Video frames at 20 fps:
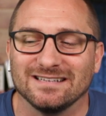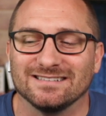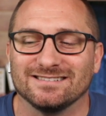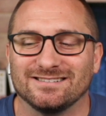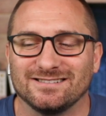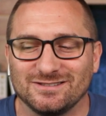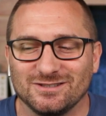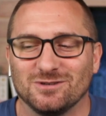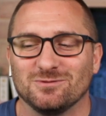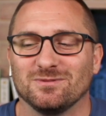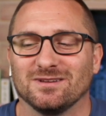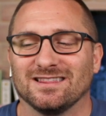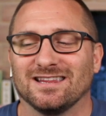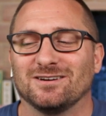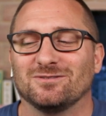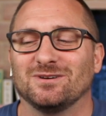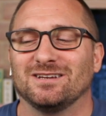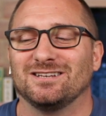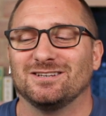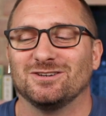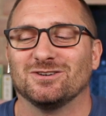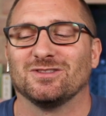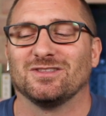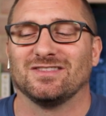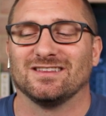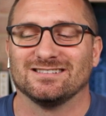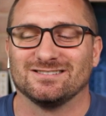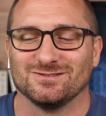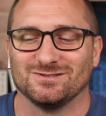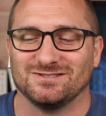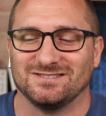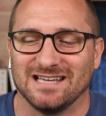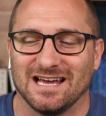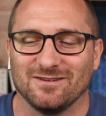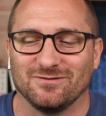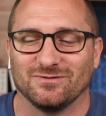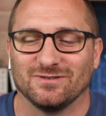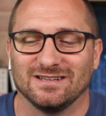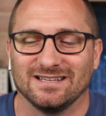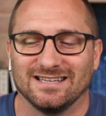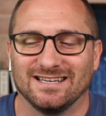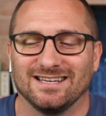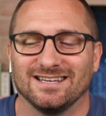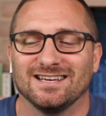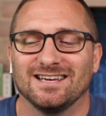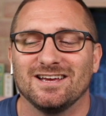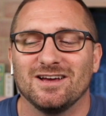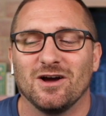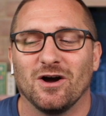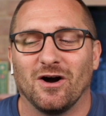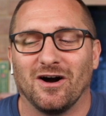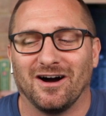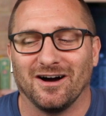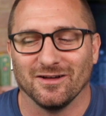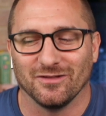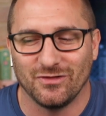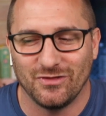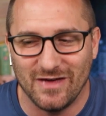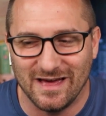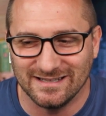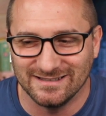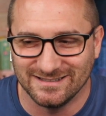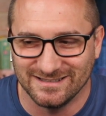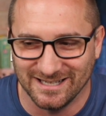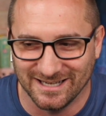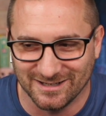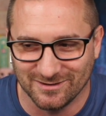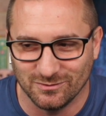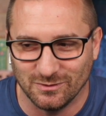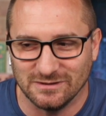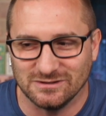be assuming that we knew that this is definitely authentic,